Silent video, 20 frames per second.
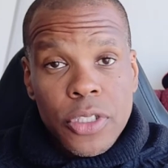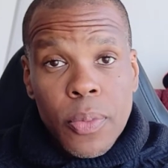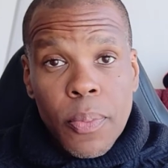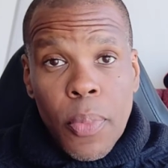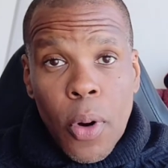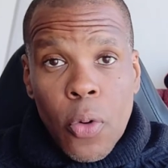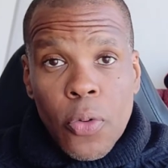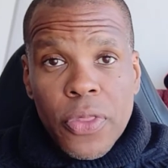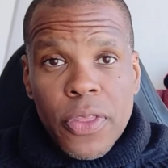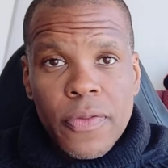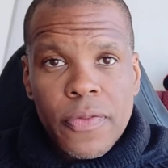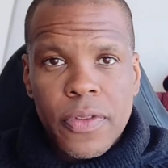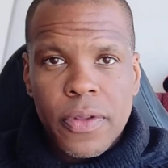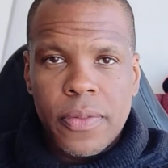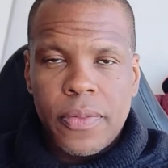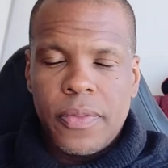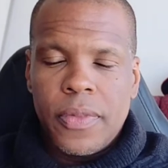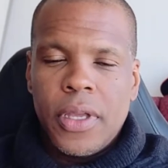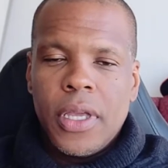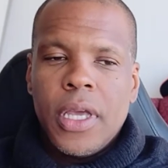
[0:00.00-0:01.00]
to both of
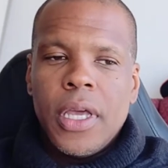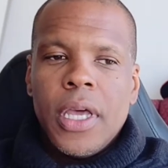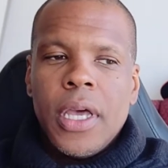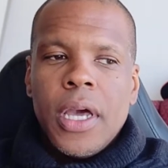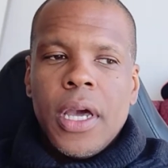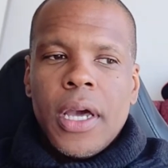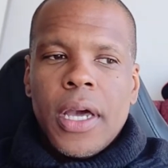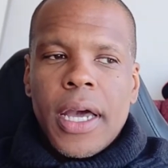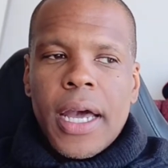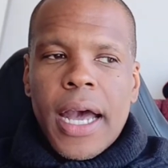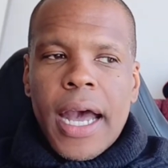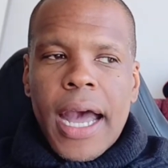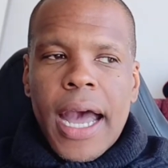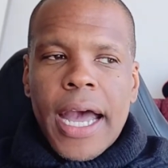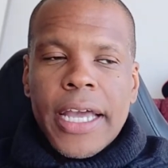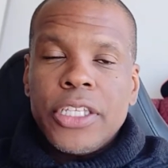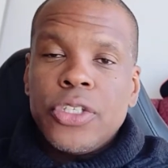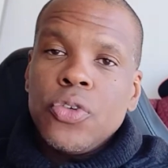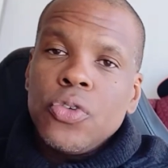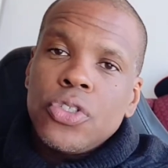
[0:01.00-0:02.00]
them.
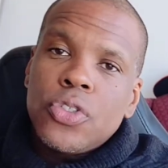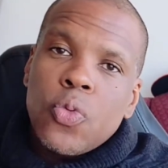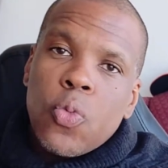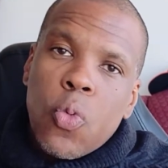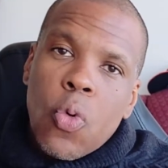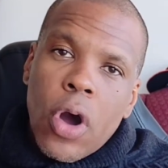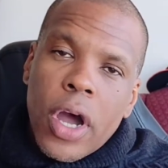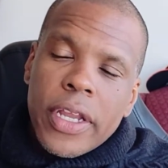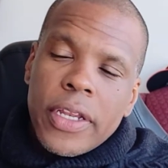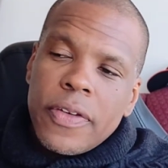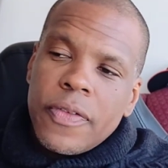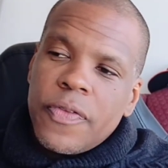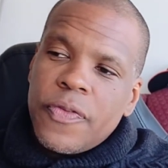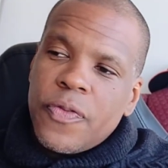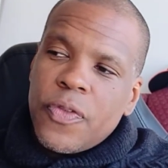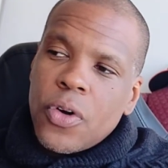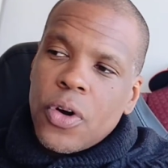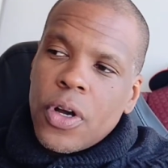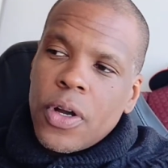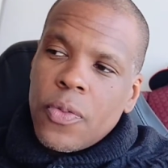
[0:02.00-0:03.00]
I used one
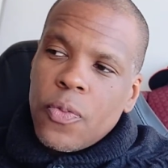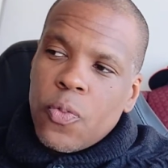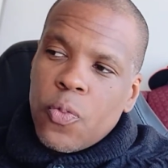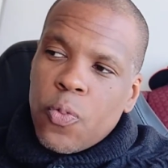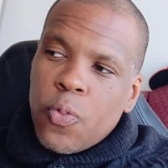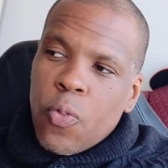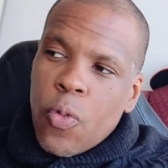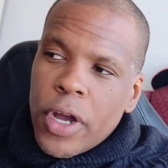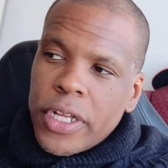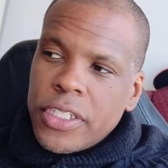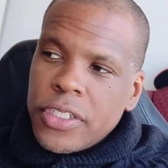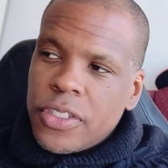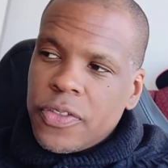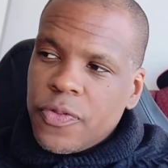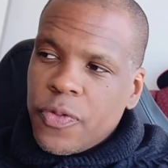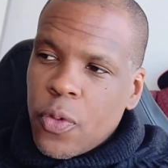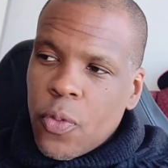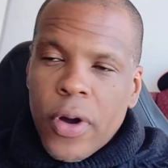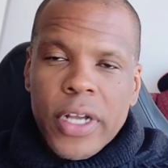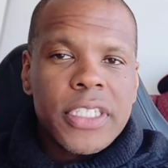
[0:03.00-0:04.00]
for one
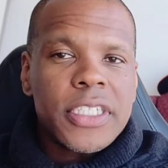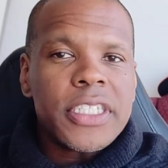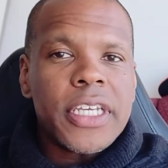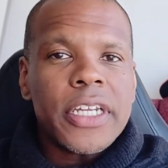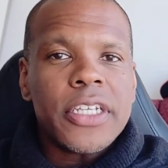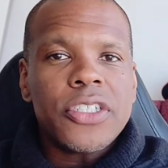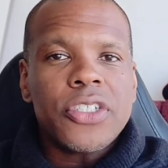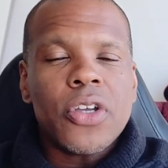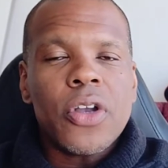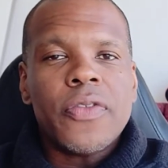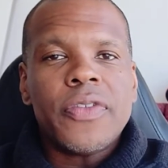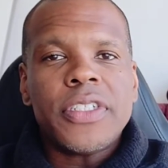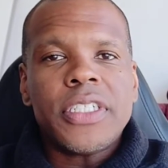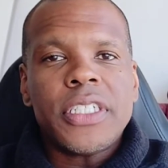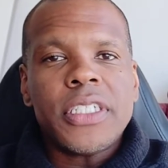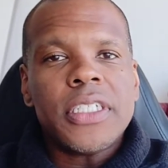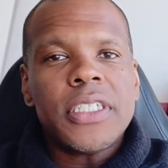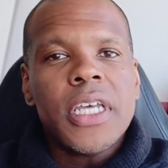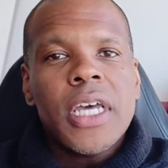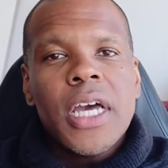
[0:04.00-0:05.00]
set of
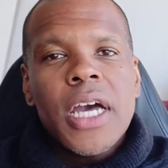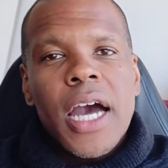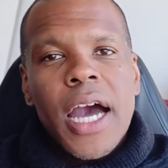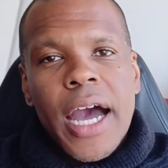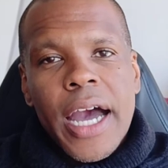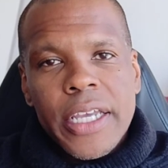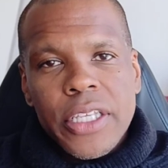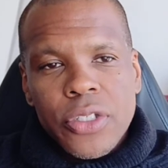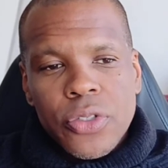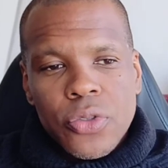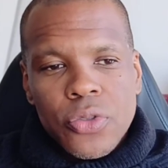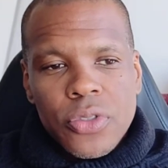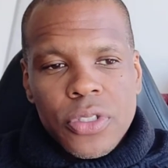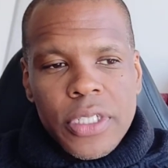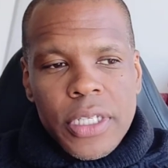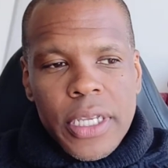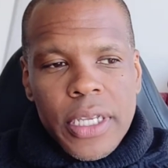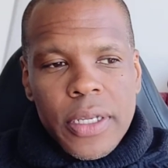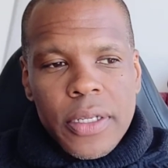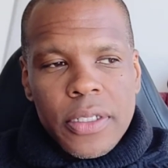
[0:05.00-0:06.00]
services. I
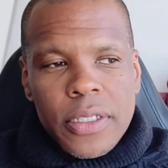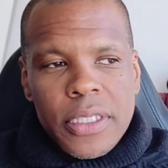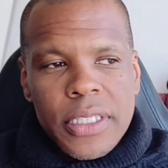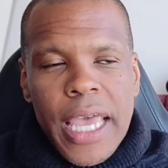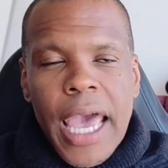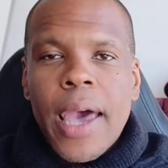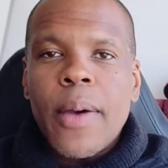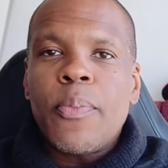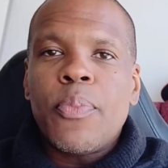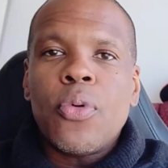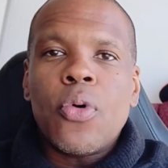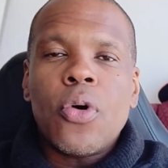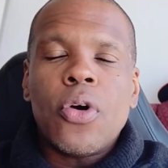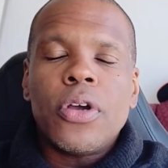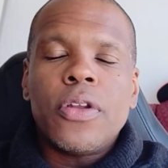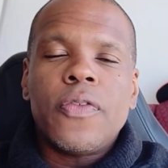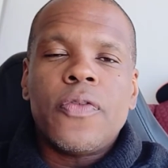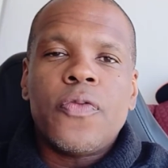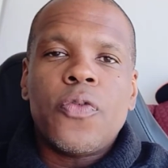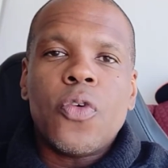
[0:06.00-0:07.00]
used DAT
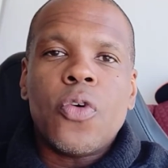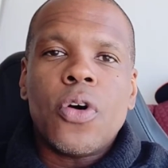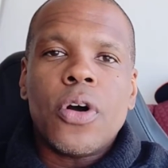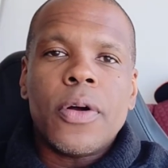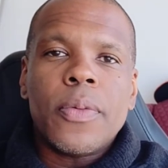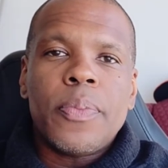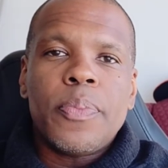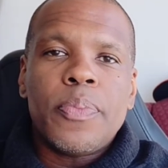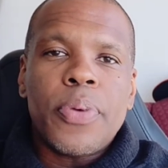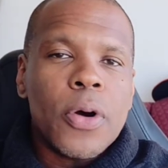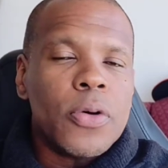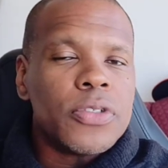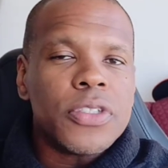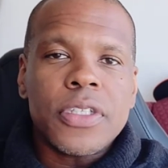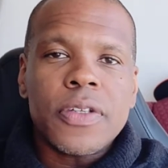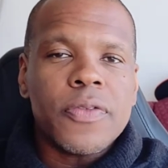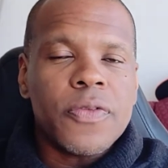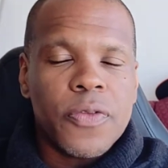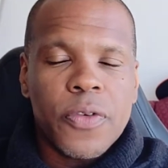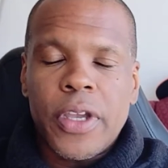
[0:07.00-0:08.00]
board for
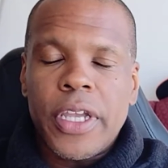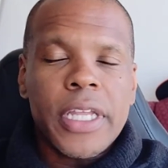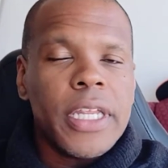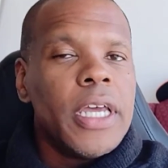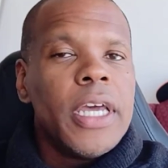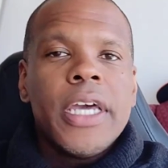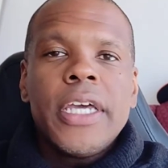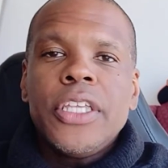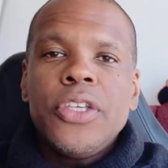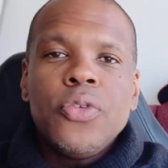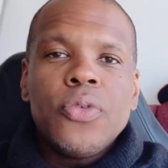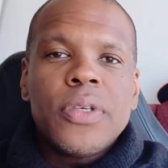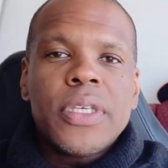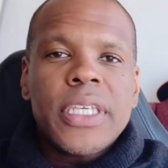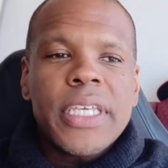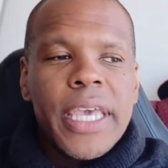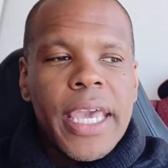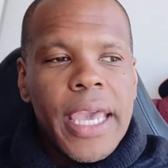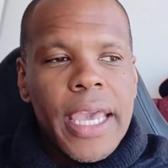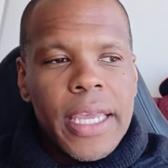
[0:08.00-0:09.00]
posting freight. You
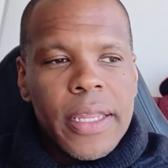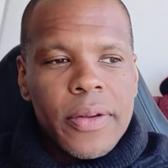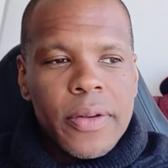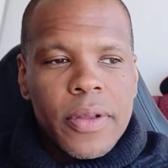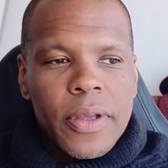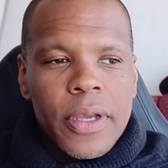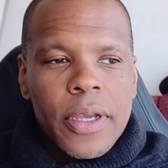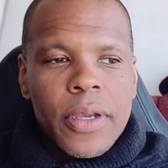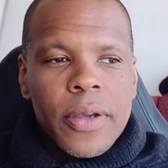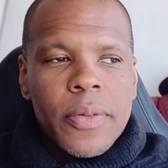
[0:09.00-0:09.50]
can't